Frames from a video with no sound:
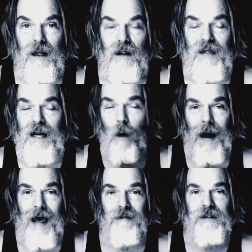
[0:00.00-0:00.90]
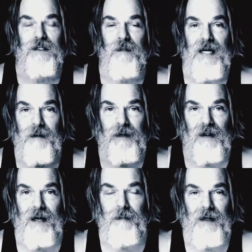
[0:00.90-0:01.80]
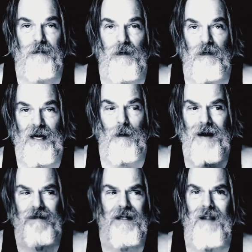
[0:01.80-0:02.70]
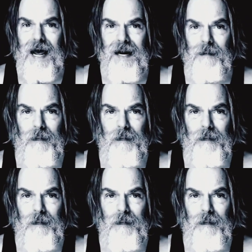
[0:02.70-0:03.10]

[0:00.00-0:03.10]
They don't have to manipulate people. They don't have to lie to people.